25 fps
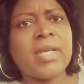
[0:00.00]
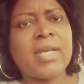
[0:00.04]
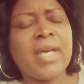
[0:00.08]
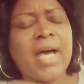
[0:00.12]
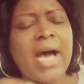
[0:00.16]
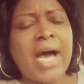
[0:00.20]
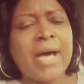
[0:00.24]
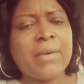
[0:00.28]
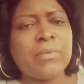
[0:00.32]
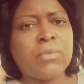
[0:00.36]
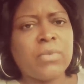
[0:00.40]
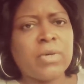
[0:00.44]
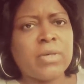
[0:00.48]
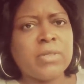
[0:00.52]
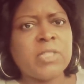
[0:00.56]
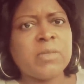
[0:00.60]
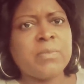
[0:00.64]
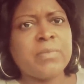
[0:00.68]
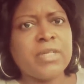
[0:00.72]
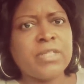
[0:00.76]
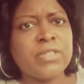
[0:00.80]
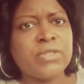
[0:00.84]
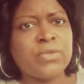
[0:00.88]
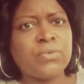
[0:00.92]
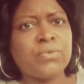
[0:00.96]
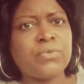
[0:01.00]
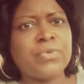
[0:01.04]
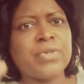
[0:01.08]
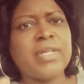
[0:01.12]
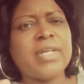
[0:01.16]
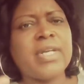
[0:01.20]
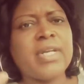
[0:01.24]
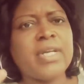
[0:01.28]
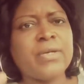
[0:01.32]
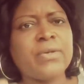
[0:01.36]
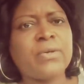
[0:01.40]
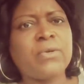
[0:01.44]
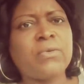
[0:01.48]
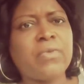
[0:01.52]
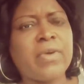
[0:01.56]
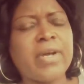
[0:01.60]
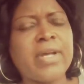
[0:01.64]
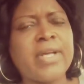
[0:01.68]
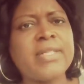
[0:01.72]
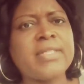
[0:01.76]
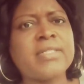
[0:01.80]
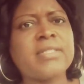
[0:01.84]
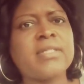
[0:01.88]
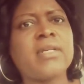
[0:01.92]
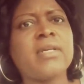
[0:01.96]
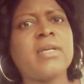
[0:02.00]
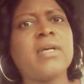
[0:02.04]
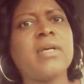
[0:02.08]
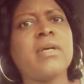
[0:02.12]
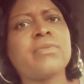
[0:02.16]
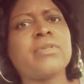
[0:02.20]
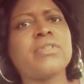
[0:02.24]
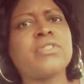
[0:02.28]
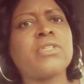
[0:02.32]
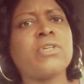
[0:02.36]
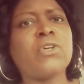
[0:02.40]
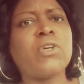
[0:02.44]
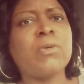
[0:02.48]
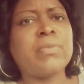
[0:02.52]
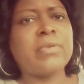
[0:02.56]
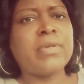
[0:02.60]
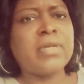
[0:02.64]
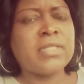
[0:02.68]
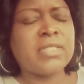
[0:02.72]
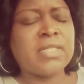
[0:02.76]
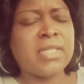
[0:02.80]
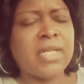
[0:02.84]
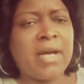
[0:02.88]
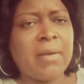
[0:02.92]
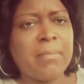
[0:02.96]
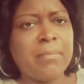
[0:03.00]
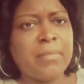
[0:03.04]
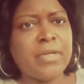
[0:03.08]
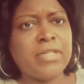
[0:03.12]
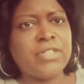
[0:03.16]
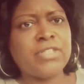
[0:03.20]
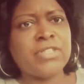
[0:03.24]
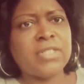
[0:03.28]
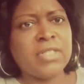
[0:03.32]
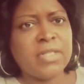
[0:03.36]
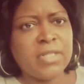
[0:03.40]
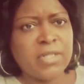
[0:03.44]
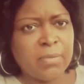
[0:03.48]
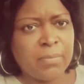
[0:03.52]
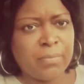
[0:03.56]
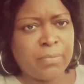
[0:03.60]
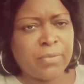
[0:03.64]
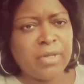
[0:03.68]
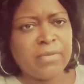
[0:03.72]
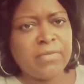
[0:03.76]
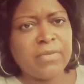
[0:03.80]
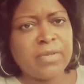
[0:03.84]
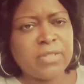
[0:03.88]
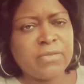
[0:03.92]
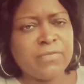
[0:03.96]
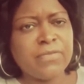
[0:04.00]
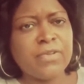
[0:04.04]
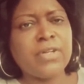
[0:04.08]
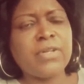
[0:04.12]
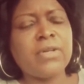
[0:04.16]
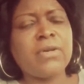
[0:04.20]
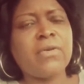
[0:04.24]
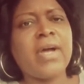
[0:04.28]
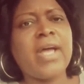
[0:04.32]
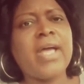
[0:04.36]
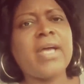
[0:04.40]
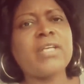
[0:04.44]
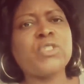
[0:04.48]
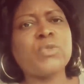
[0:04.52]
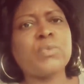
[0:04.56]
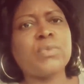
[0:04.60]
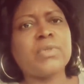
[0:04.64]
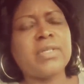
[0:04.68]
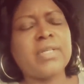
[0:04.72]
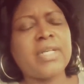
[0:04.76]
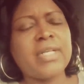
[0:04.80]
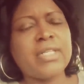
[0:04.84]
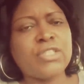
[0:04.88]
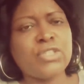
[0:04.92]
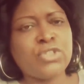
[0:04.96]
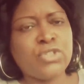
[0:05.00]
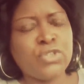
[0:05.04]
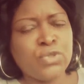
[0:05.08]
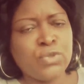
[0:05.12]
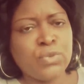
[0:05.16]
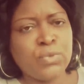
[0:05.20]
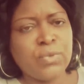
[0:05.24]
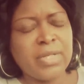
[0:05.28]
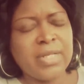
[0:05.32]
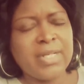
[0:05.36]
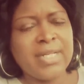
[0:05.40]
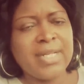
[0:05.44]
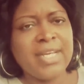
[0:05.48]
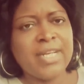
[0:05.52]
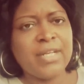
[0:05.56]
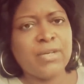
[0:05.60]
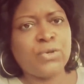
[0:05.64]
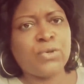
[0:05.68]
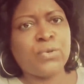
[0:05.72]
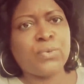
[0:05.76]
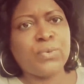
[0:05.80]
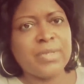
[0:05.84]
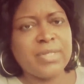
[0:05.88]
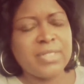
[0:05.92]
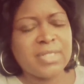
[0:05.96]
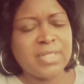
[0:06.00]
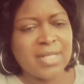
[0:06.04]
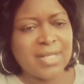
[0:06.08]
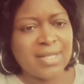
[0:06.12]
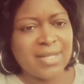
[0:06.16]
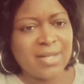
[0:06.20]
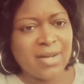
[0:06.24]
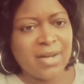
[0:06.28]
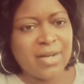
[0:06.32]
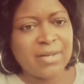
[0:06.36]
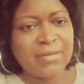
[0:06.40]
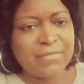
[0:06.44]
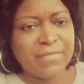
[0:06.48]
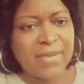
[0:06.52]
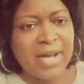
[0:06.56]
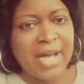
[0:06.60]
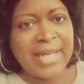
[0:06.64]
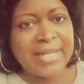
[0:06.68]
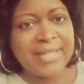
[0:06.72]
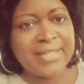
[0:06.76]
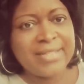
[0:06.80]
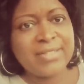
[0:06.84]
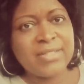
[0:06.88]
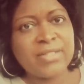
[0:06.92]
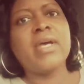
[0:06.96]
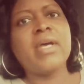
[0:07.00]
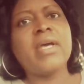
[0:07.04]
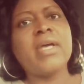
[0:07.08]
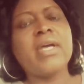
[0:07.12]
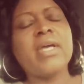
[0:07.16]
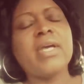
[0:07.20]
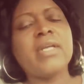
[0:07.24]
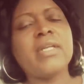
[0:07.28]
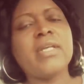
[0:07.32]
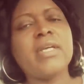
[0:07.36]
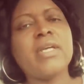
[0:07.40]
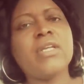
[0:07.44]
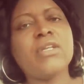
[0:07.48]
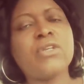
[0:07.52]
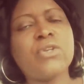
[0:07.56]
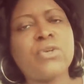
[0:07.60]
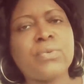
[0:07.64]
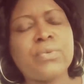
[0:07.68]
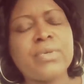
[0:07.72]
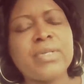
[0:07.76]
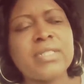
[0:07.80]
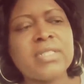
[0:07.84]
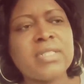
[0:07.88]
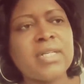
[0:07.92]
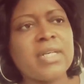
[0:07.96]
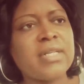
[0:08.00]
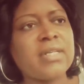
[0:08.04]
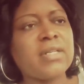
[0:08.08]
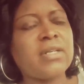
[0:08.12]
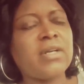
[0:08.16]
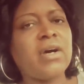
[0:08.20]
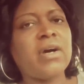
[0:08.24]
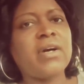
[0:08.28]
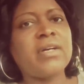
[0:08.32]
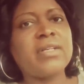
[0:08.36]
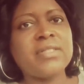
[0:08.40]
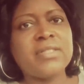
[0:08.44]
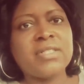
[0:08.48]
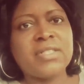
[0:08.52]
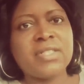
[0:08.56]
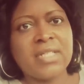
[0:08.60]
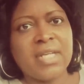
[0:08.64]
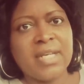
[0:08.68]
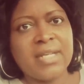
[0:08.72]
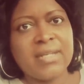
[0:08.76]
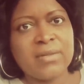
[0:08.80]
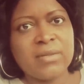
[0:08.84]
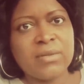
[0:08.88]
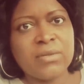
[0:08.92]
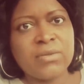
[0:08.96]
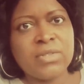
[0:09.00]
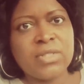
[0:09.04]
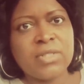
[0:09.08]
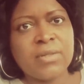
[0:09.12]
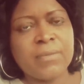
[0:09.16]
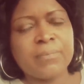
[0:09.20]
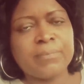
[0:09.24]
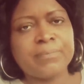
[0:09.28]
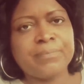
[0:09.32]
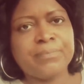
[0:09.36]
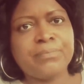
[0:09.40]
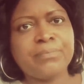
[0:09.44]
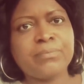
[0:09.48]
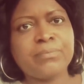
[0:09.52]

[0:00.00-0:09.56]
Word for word: God wants me to reiterate the turbulence that I mentioned in the previous video as it relates to an increase in gun violence, an increase in gun sales.